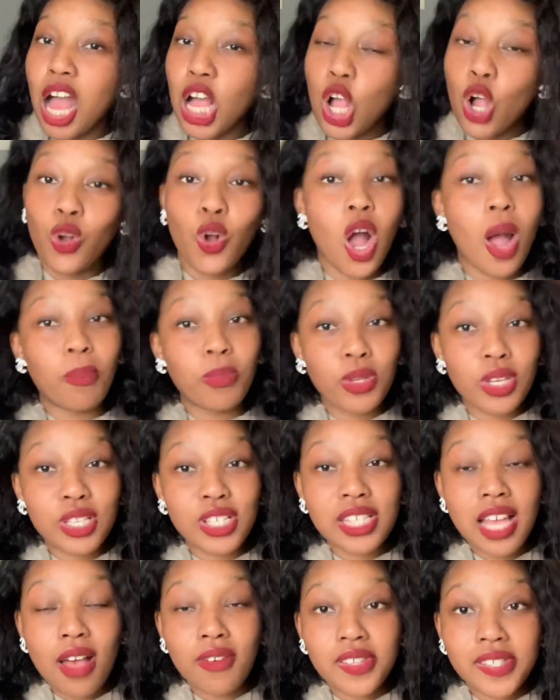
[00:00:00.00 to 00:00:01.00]
go copy
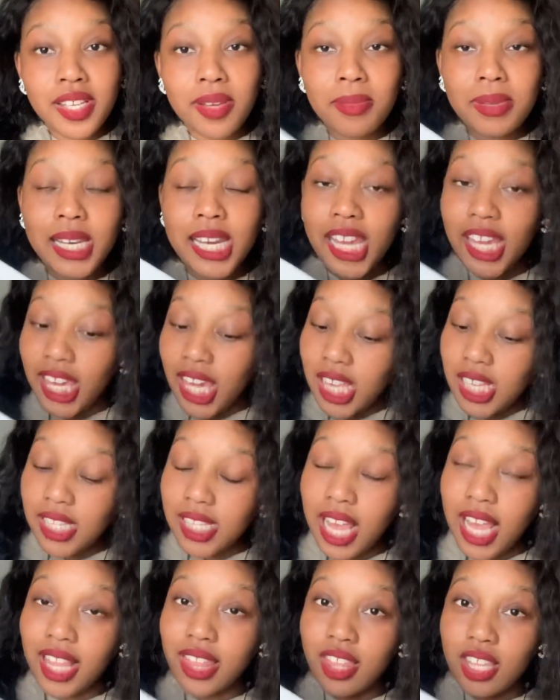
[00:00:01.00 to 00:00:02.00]
yourself some leggings
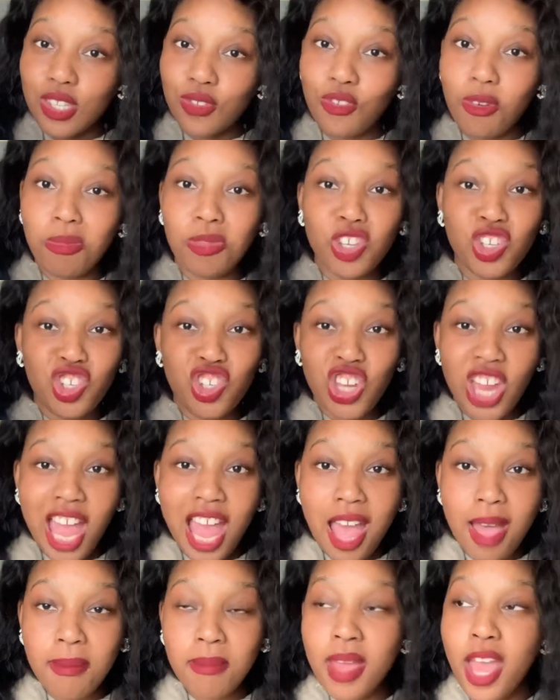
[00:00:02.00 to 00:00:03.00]
like this from The
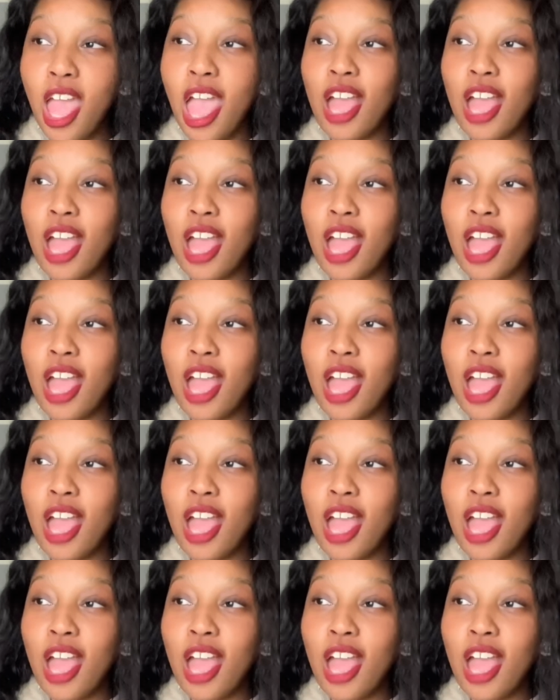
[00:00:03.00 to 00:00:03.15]
Jam.